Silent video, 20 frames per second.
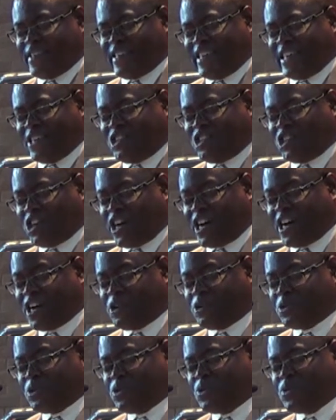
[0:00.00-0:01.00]
A
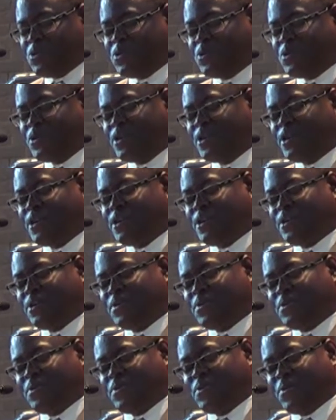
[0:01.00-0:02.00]
child who,
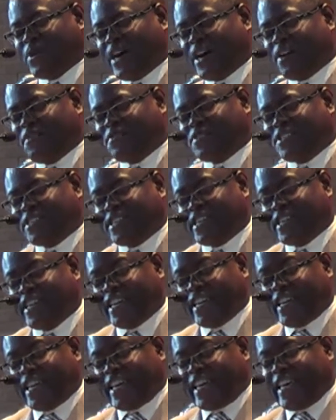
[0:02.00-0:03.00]
who after
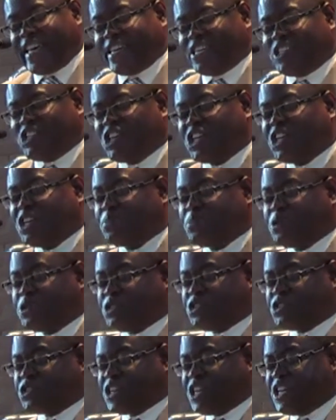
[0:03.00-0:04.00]
a terrible
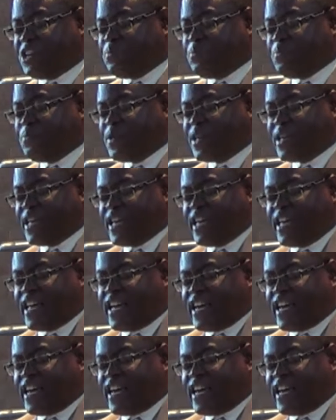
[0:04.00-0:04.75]
dream,